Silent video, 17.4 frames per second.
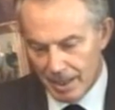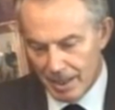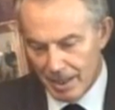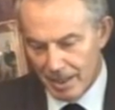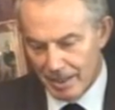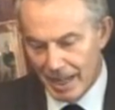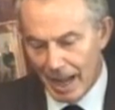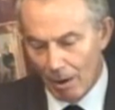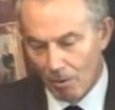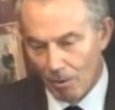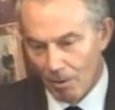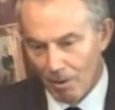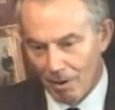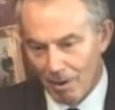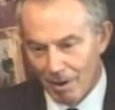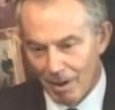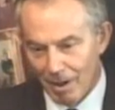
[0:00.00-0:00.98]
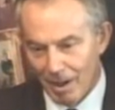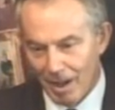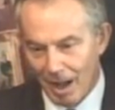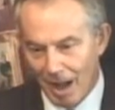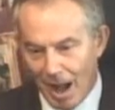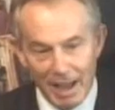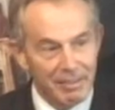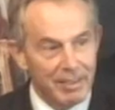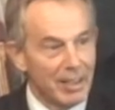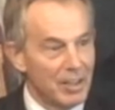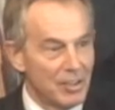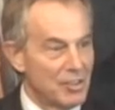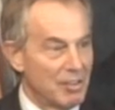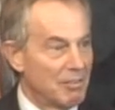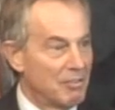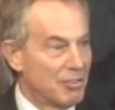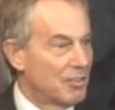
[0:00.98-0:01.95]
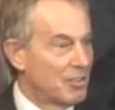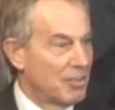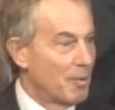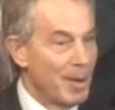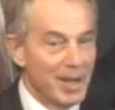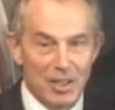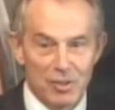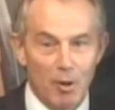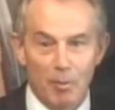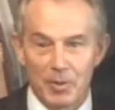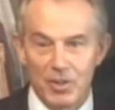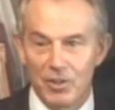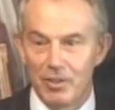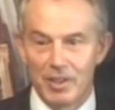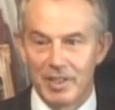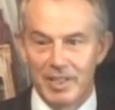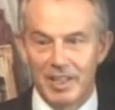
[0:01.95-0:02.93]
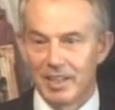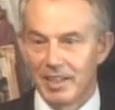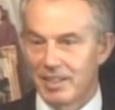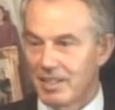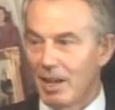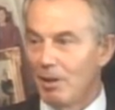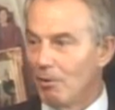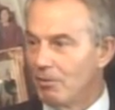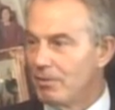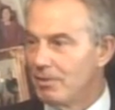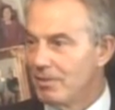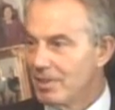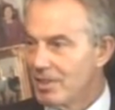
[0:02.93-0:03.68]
Now, I think it's a tremendous opportunity in itself.